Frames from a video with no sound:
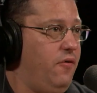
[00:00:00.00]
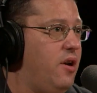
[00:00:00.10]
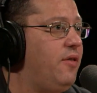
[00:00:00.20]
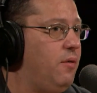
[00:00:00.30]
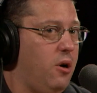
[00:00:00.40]

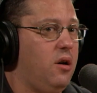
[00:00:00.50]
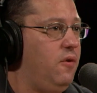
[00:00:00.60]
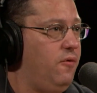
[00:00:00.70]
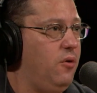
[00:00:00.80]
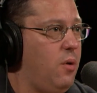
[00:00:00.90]
you're in the
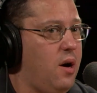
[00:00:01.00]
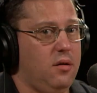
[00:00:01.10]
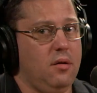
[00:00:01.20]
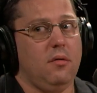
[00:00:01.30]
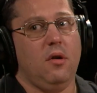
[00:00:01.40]
market for a
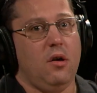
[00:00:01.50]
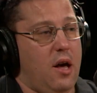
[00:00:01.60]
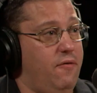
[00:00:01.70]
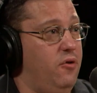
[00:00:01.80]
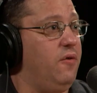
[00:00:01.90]
while,
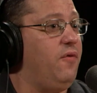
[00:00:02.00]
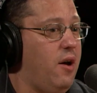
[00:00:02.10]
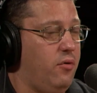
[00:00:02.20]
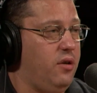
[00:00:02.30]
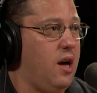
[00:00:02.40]
if you can
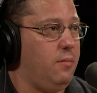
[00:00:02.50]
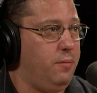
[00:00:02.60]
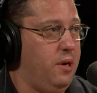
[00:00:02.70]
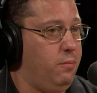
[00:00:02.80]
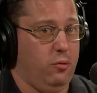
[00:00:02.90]
find
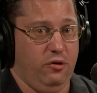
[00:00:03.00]
reliable people,